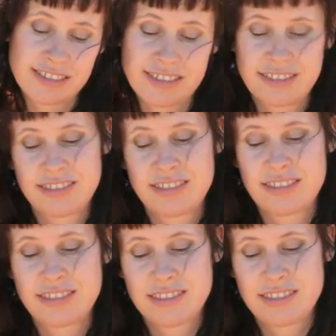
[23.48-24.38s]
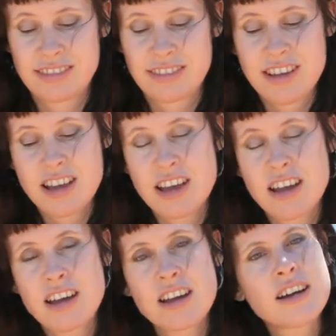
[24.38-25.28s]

(silence)